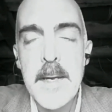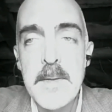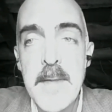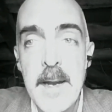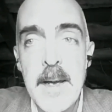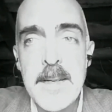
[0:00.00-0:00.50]

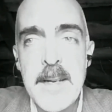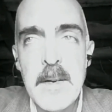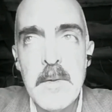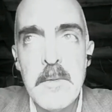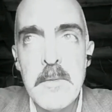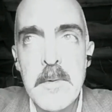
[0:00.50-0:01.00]
That
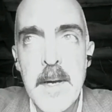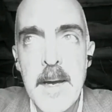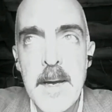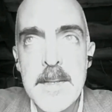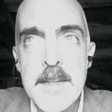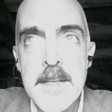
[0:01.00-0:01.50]
idea of
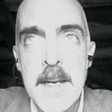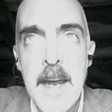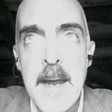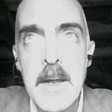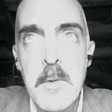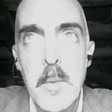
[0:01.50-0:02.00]

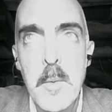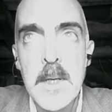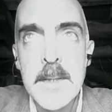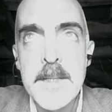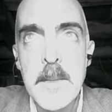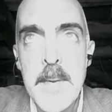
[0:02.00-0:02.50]
singing the
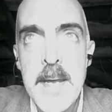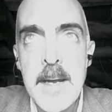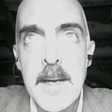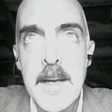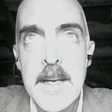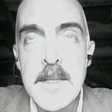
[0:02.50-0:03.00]
world into
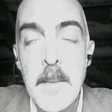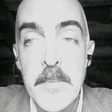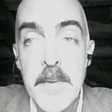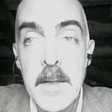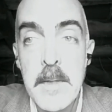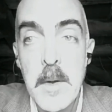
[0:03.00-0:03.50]
being is
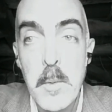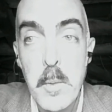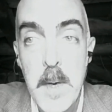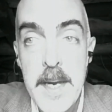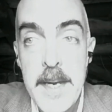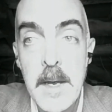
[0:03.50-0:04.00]
something that
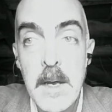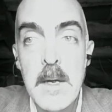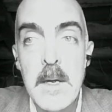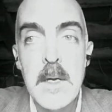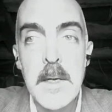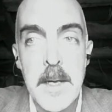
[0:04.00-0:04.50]
we
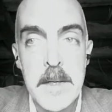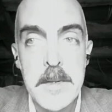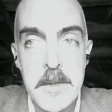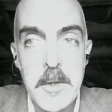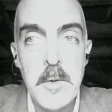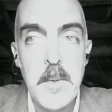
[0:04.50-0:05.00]
can
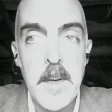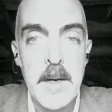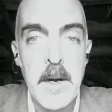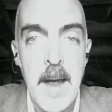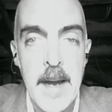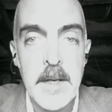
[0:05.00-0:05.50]
do in
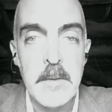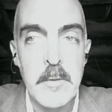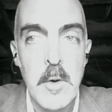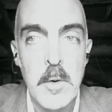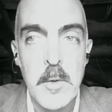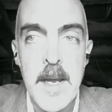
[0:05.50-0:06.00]
our active
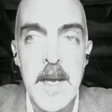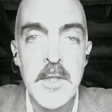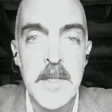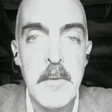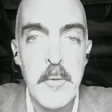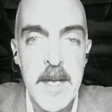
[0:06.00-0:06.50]

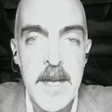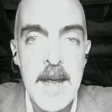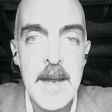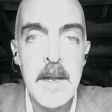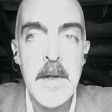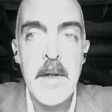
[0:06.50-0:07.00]
co-creation every
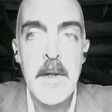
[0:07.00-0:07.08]
day.